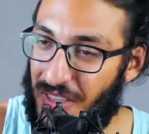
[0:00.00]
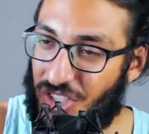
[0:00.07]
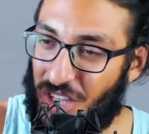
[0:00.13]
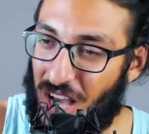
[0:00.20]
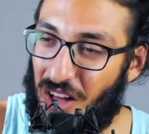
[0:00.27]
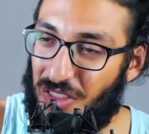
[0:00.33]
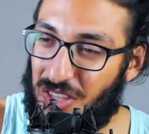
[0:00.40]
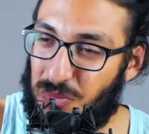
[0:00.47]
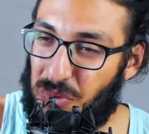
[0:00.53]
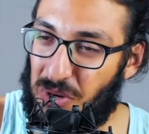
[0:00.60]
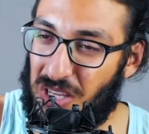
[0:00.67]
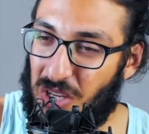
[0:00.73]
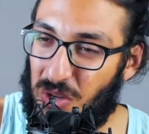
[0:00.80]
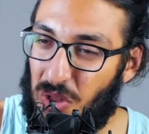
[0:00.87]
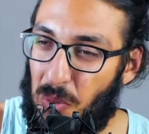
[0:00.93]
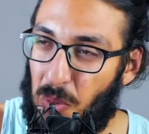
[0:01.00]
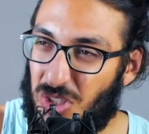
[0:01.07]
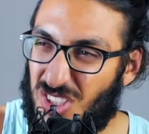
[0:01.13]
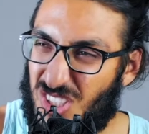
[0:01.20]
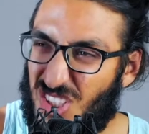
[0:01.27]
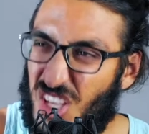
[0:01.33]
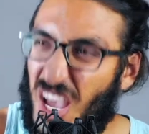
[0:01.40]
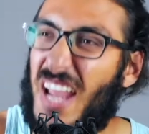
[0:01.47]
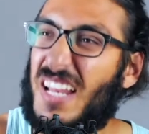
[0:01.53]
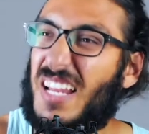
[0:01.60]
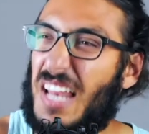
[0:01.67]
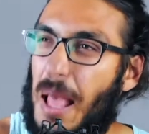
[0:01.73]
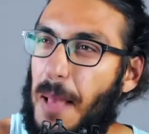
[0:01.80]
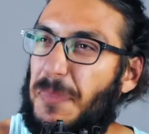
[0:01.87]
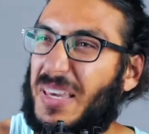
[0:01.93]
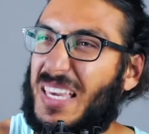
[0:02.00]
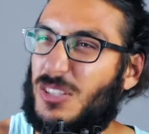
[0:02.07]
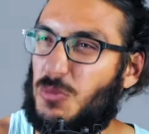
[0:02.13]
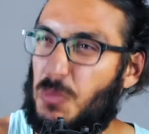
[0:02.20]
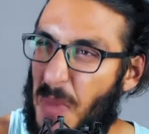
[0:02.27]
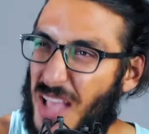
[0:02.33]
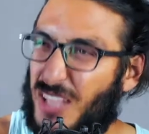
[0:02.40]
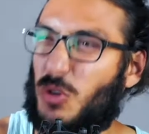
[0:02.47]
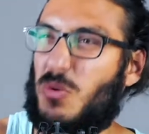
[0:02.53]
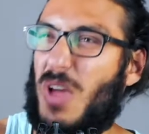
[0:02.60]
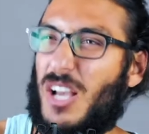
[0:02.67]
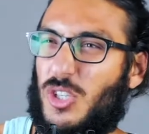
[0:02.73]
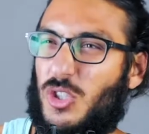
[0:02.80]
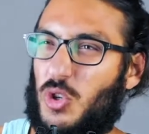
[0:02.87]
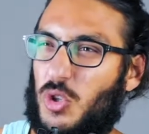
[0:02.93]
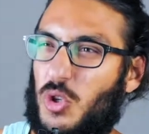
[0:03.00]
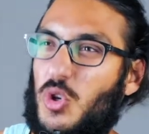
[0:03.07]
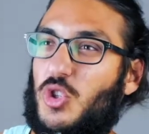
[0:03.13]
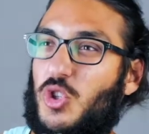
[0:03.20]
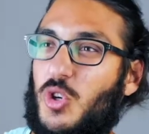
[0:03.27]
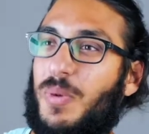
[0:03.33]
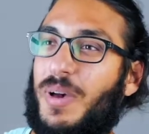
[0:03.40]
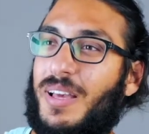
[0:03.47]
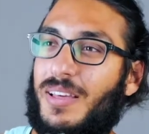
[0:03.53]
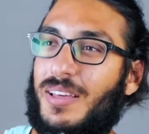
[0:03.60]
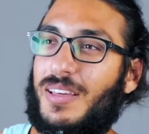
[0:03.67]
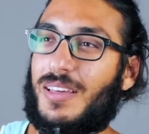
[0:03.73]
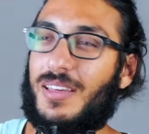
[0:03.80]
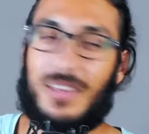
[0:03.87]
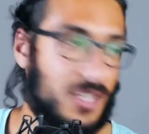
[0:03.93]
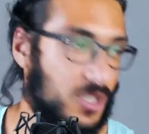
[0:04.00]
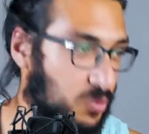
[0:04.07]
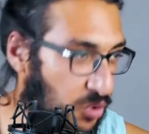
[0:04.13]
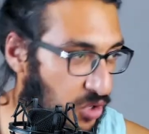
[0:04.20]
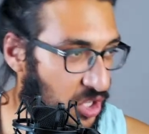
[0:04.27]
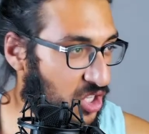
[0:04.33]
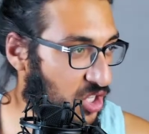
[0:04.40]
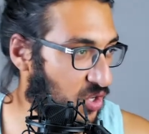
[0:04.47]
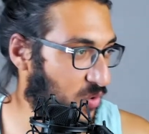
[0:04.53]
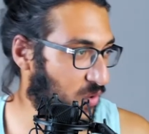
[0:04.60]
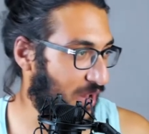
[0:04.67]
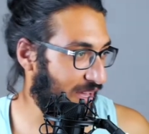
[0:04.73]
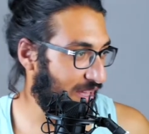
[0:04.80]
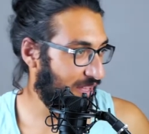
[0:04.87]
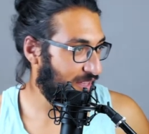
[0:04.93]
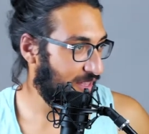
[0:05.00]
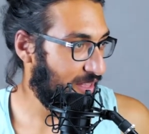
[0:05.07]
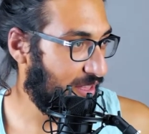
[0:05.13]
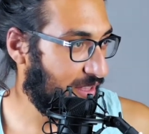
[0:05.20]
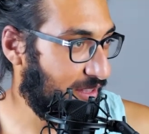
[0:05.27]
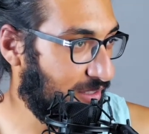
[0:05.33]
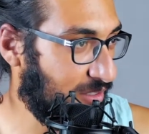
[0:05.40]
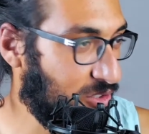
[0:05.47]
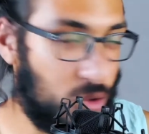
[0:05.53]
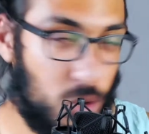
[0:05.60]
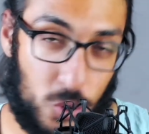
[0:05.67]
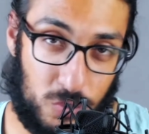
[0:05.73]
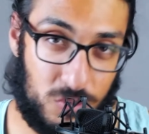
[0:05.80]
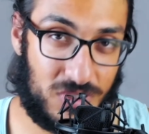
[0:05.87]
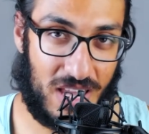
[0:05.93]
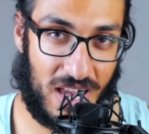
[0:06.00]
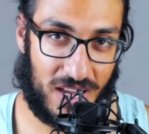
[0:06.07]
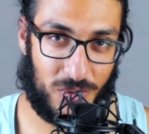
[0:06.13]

channel that's bringing you the most entertaining and epicest metal reactions on YouTube is bringing you Doomsday